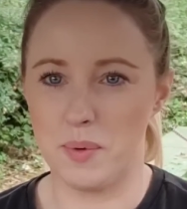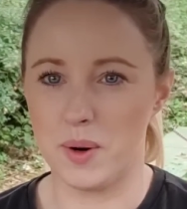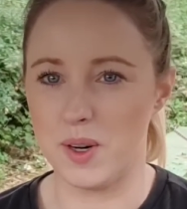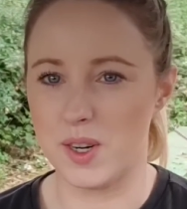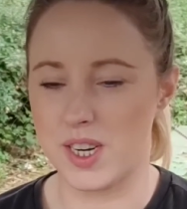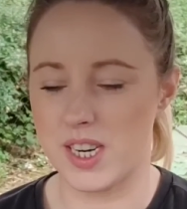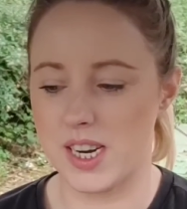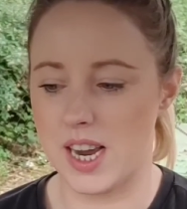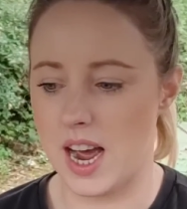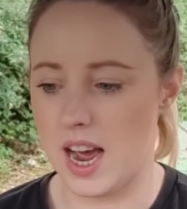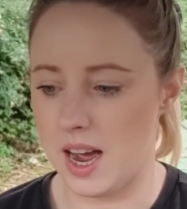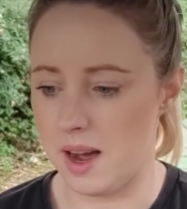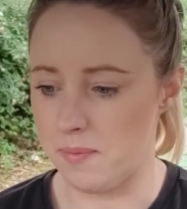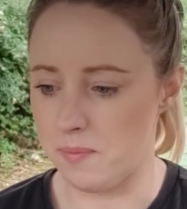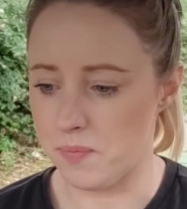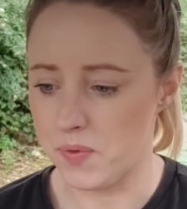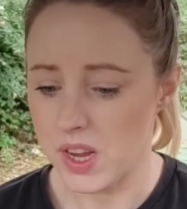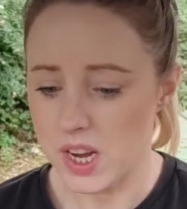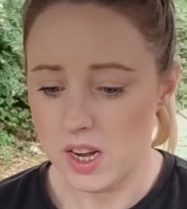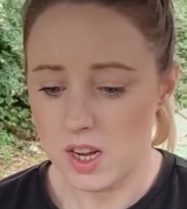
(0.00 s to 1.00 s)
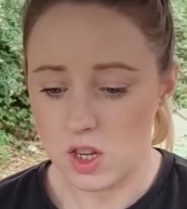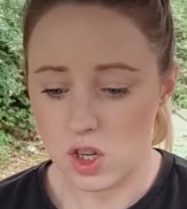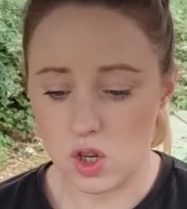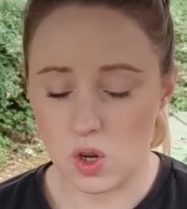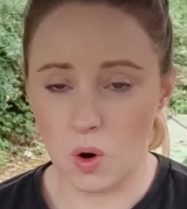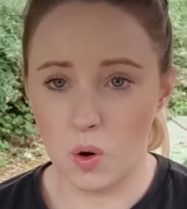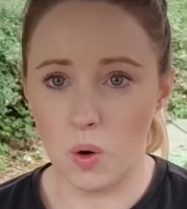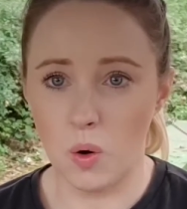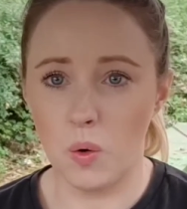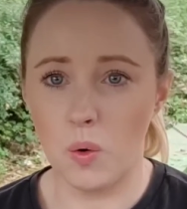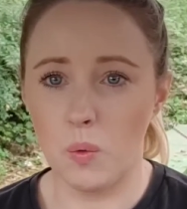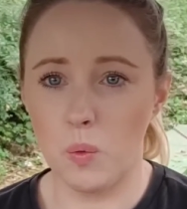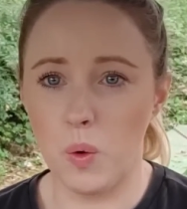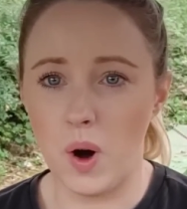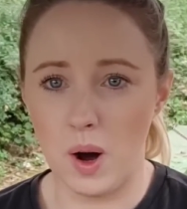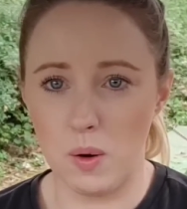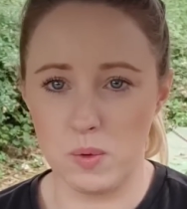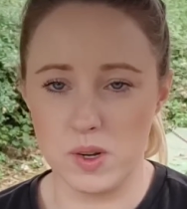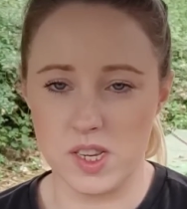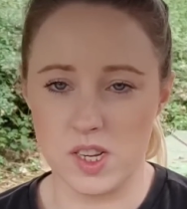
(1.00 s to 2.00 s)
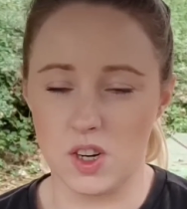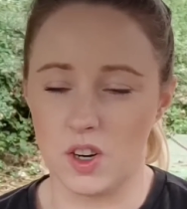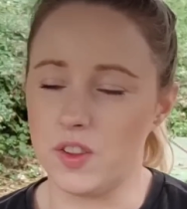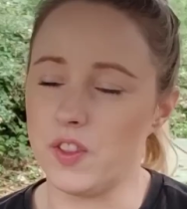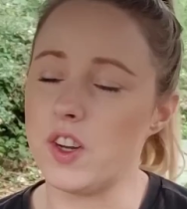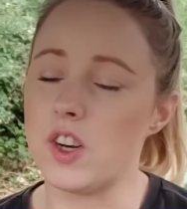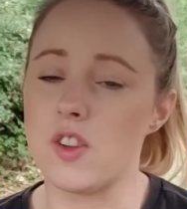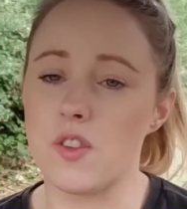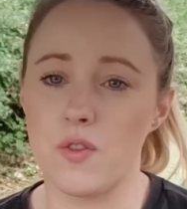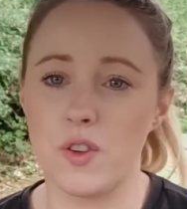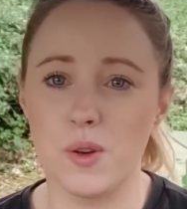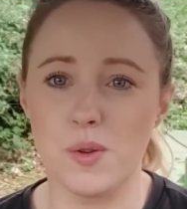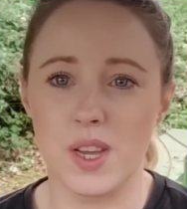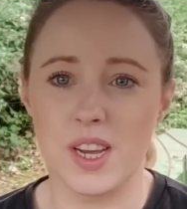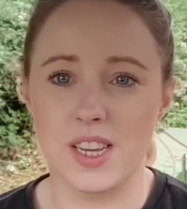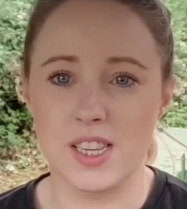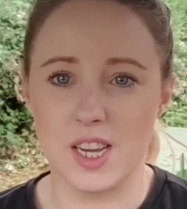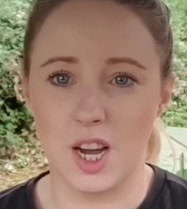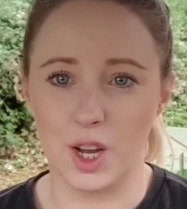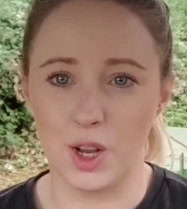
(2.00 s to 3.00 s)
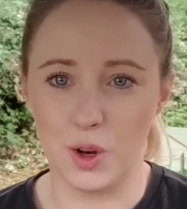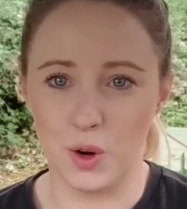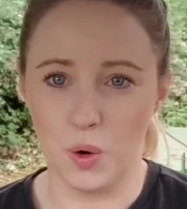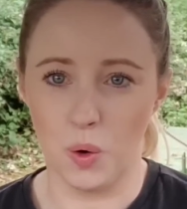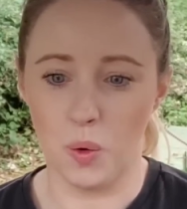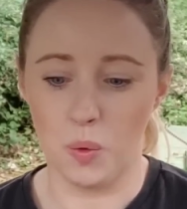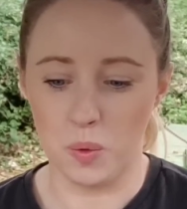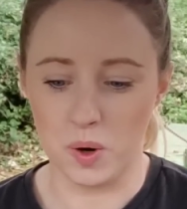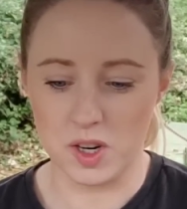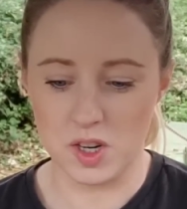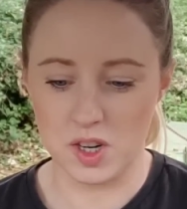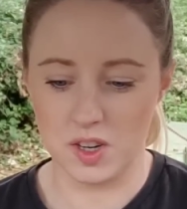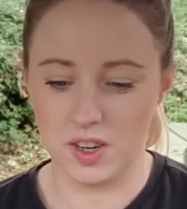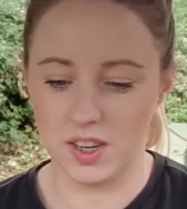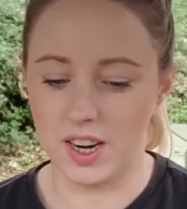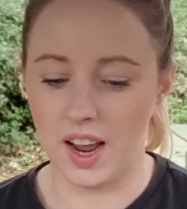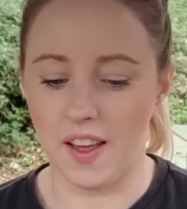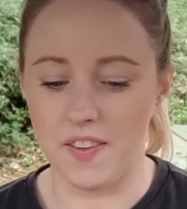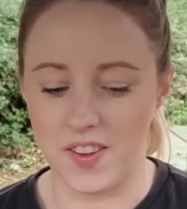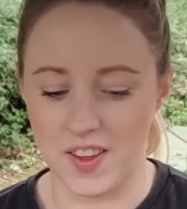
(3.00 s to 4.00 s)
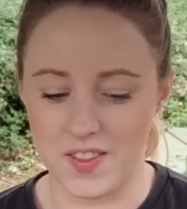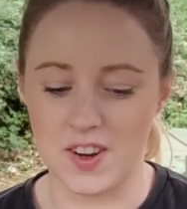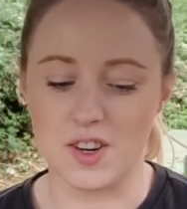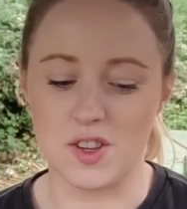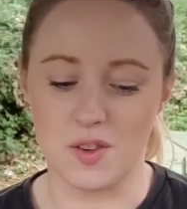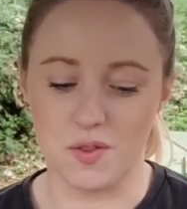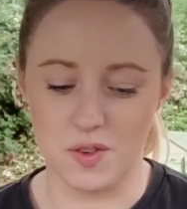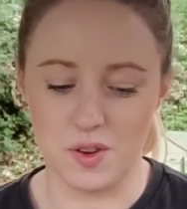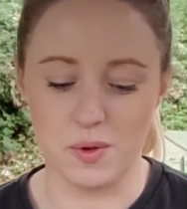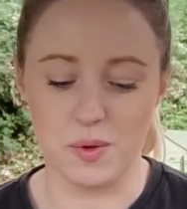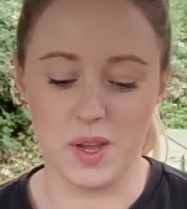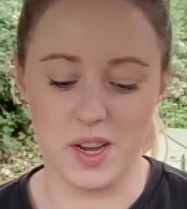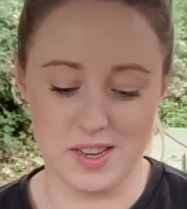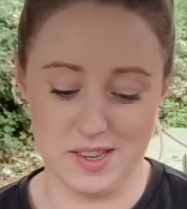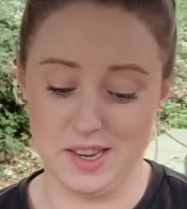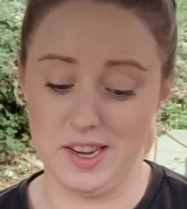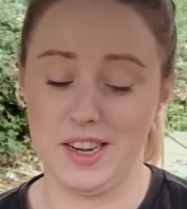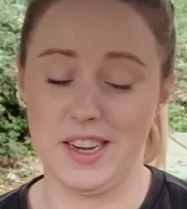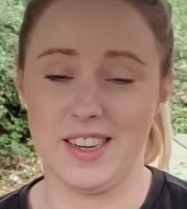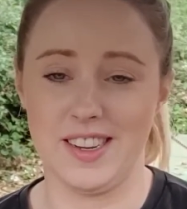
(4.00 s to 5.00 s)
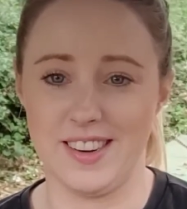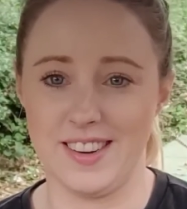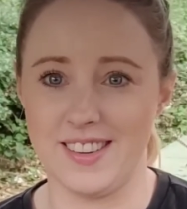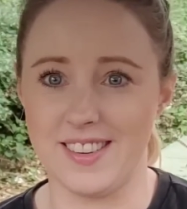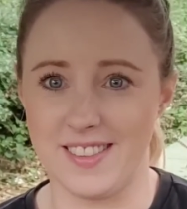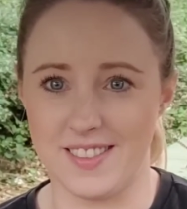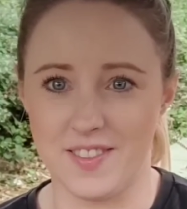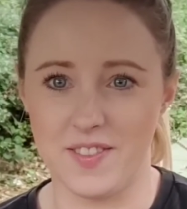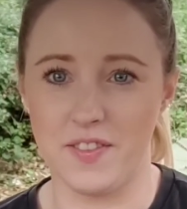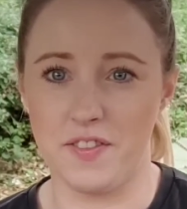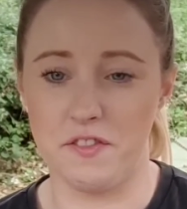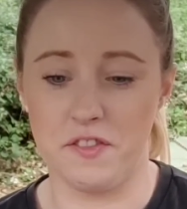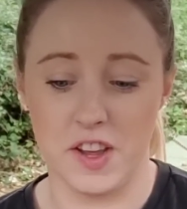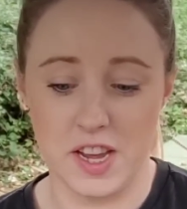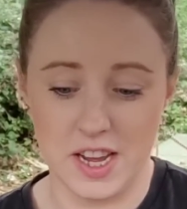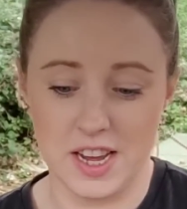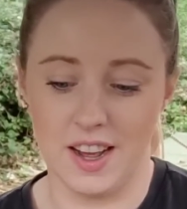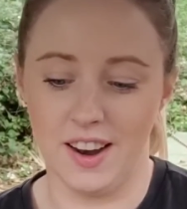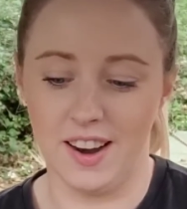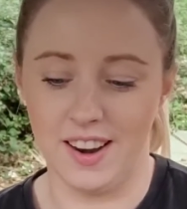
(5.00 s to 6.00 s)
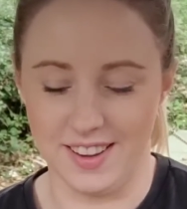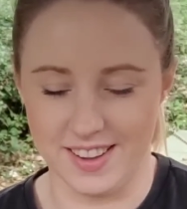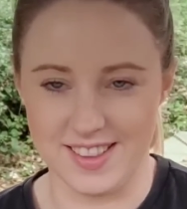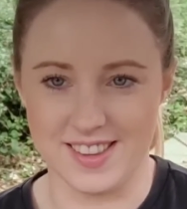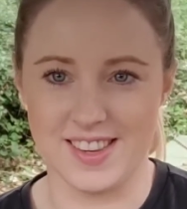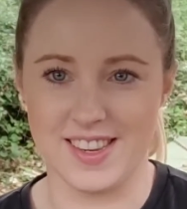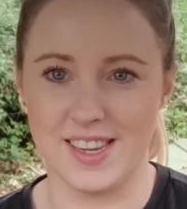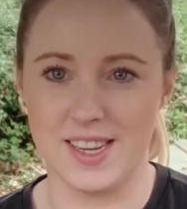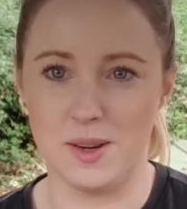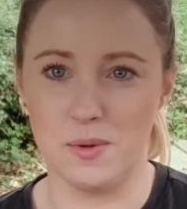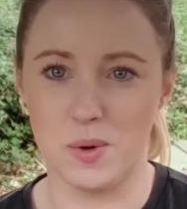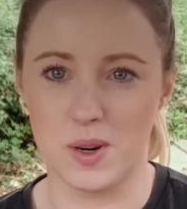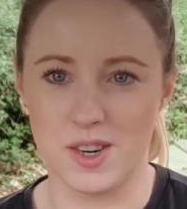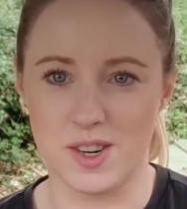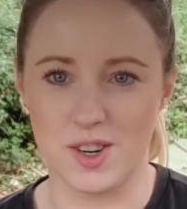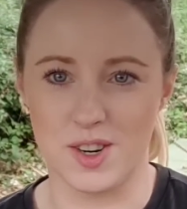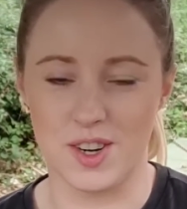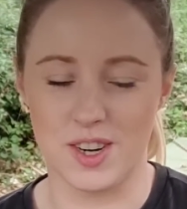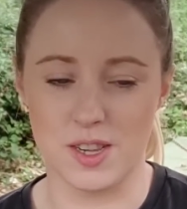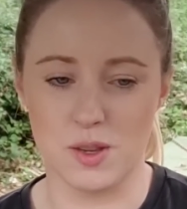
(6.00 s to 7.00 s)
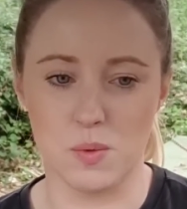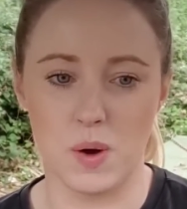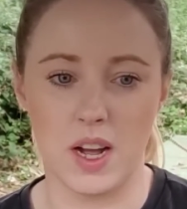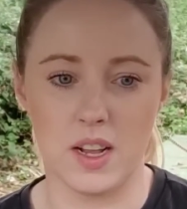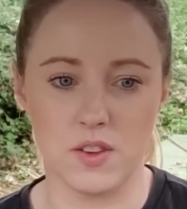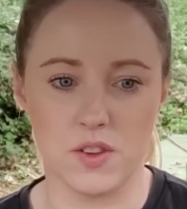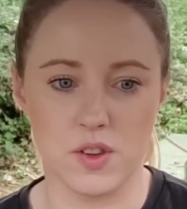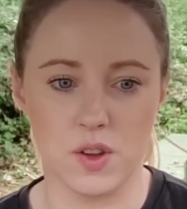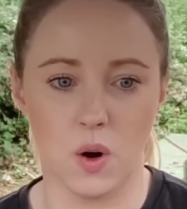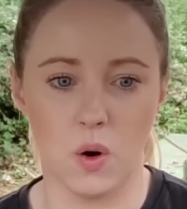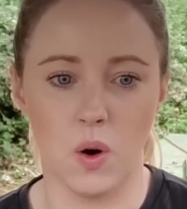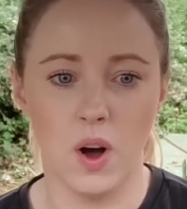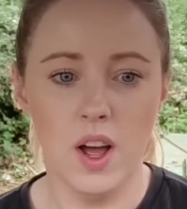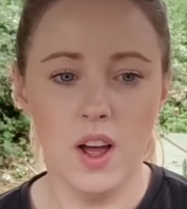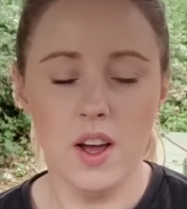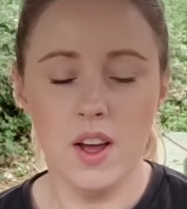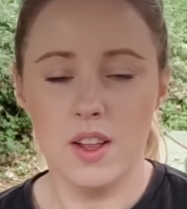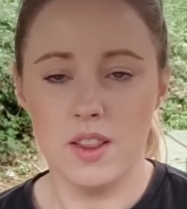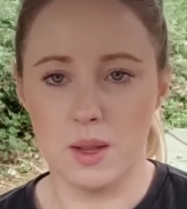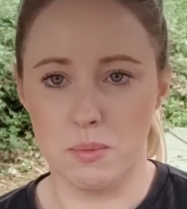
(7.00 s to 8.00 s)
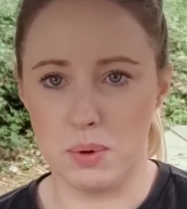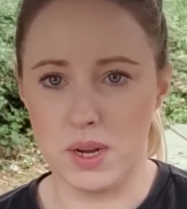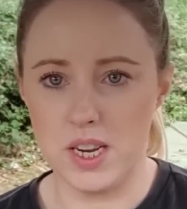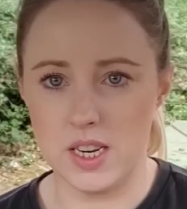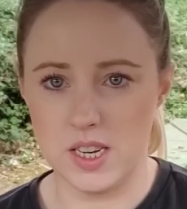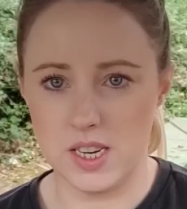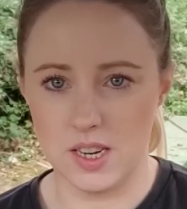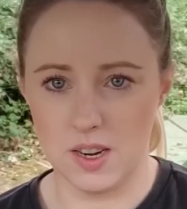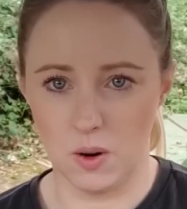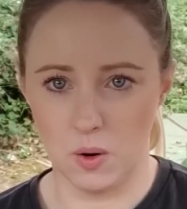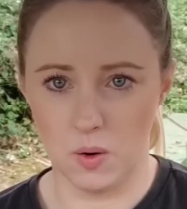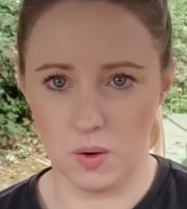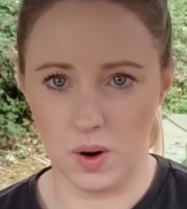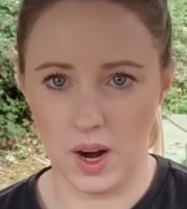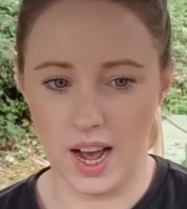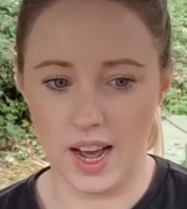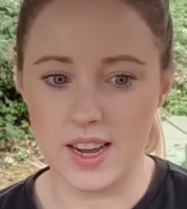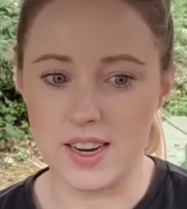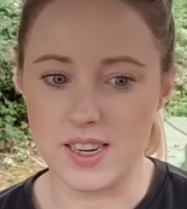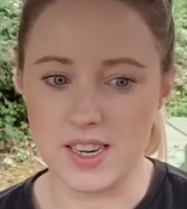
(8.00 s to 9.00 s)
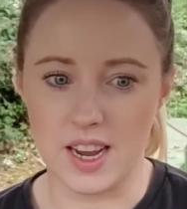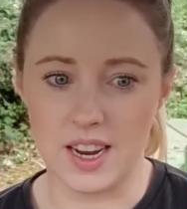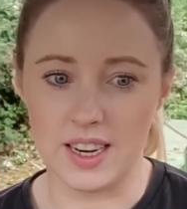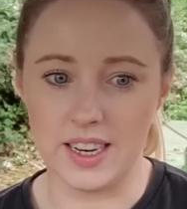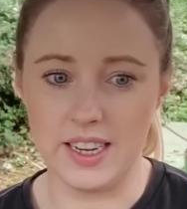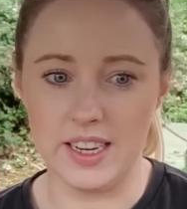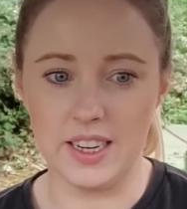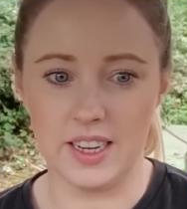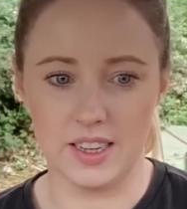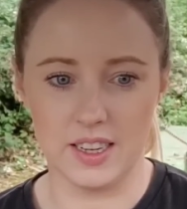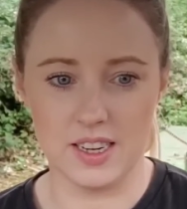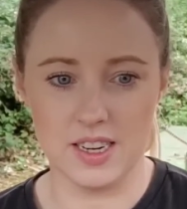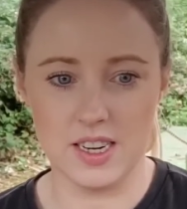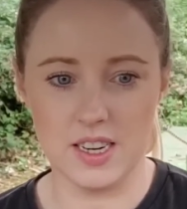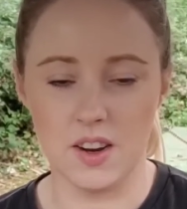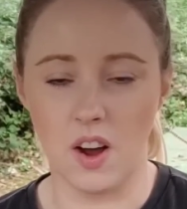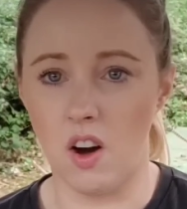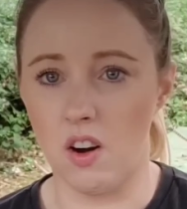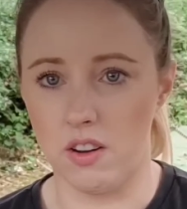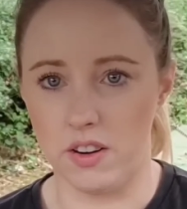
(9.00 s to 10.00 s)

But so what was done, there's a few things I know were done, and then there's a few things I can feel and see were done as well. So the PTO had a leak in it.